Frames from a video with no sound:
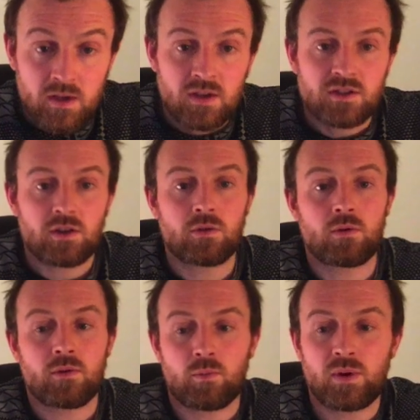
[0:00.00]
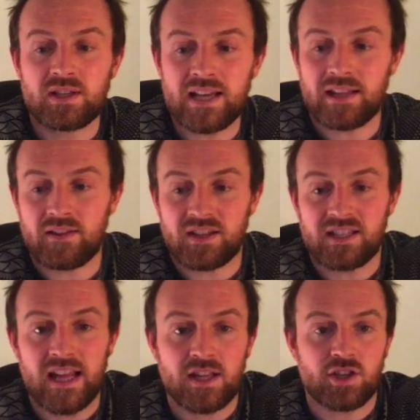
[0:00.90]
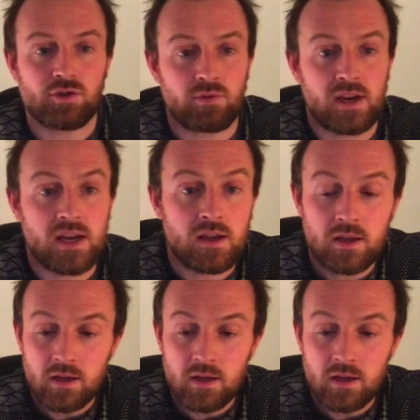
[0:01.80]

So we said that the sensory,